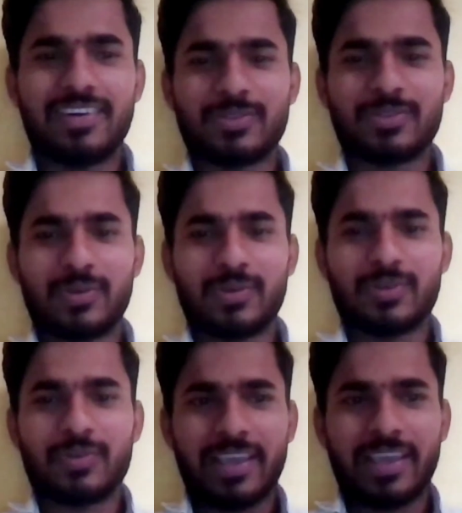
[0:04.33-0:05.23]
so
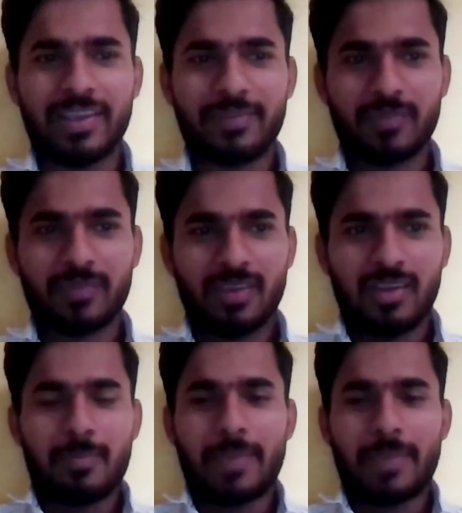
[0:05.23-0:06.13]
today
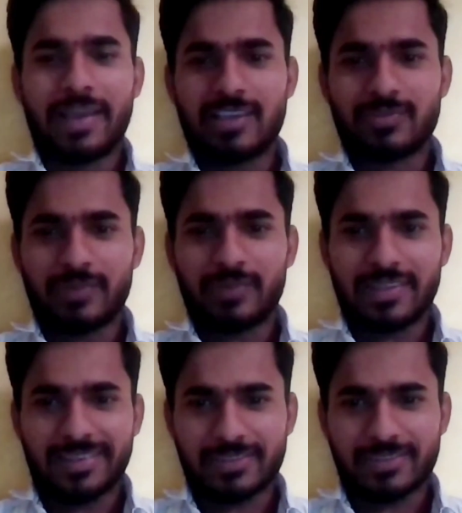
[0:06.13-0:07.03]
Megraj
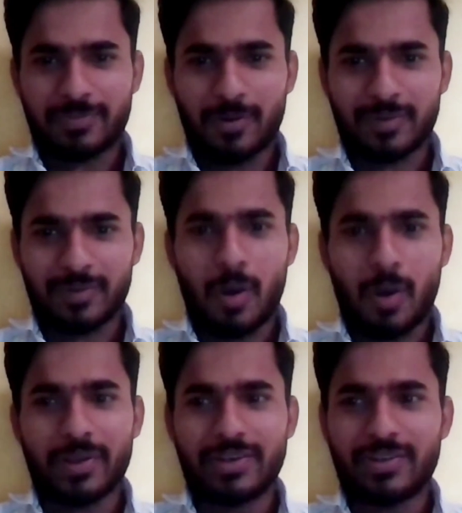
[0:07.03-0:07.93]
with us for
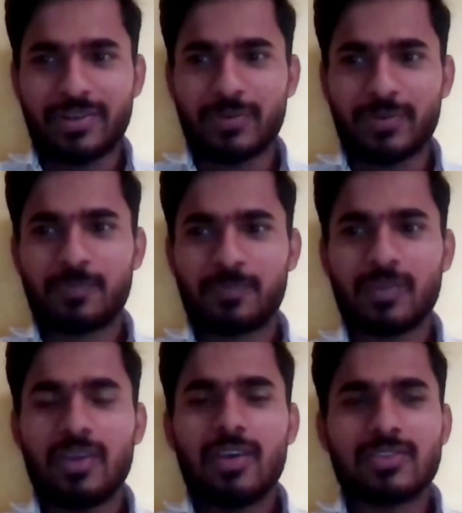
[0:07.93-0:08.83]
mock interview.
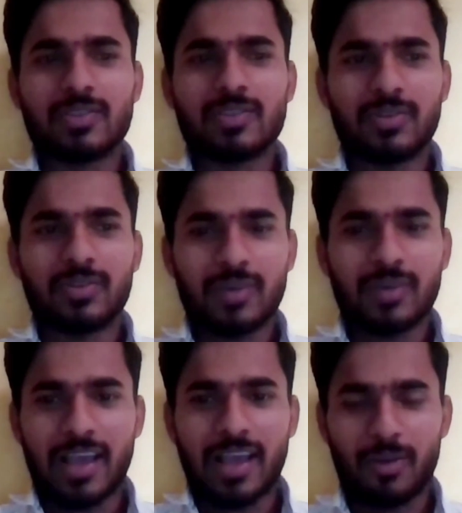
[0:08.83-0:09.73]

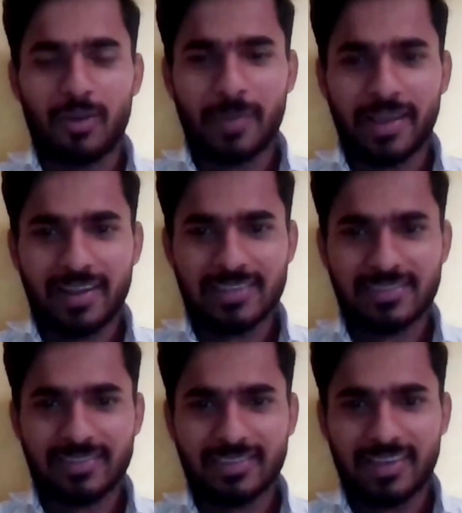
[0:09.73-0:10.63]
So, hello Megraj,
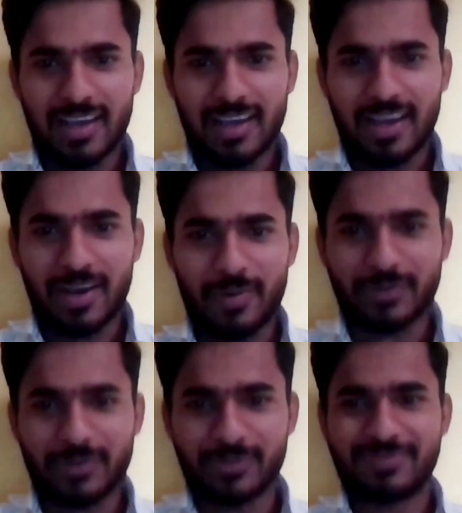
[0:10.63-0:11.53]
how are
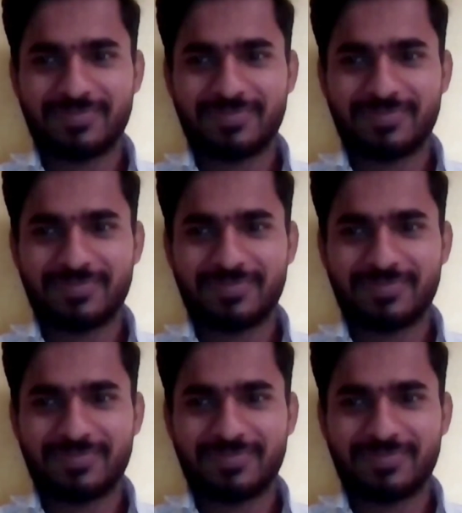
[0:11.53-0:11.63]
you?